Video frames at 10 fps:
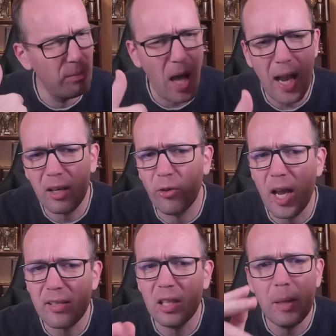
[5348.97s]

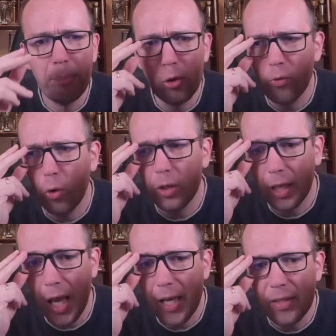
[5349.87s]
Aggressively push for the
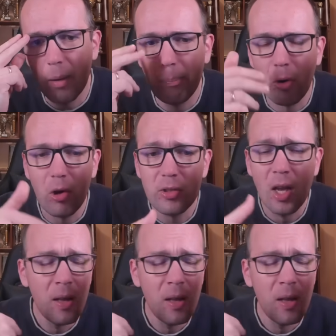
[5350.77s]
kingside pawns.